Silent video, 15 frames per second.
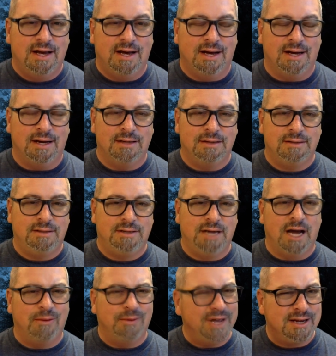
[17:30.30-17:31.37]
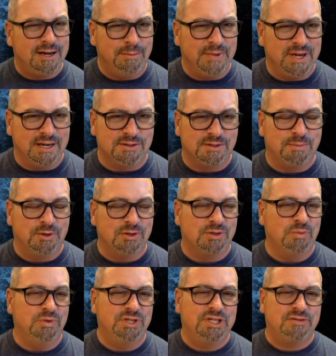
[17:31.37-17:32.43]
Yahweh coming as a
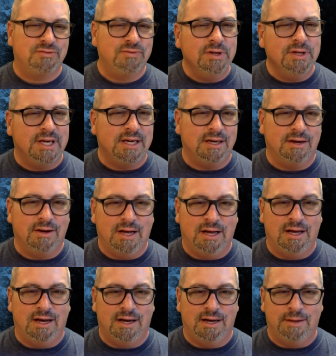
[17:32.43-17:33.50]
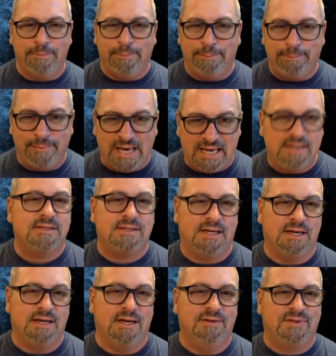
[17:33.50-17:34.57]
person, which is really
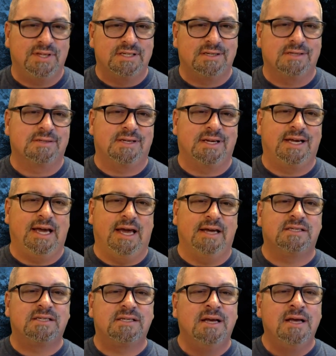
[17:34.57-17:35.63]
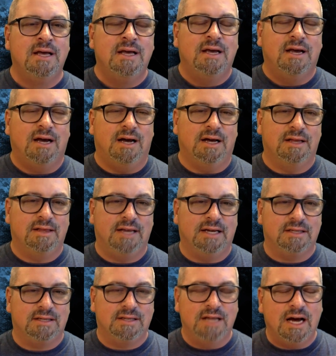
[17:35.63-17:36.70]
amazing if this is the case,
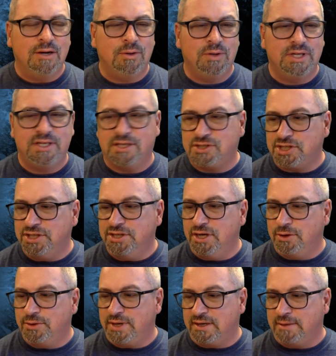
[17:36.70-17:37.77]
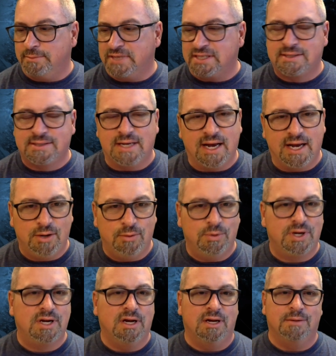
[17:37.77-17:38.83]
that not only does she know that a Messiah
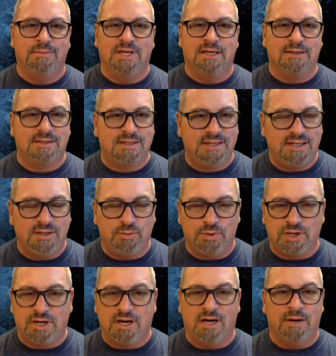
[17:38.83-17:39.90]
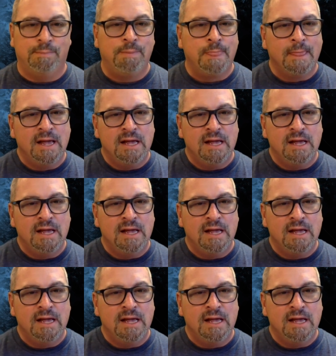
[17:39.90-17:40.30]
would come, that a seed would come,